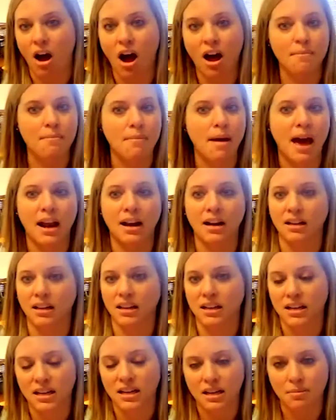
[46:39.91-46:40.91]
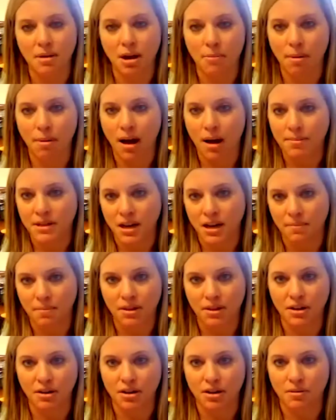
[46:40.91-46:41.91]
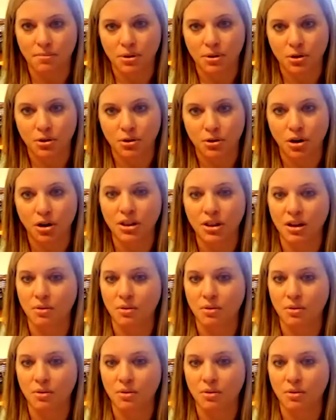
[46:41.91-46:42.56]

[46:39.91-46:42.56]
automatically an email popped up on their computer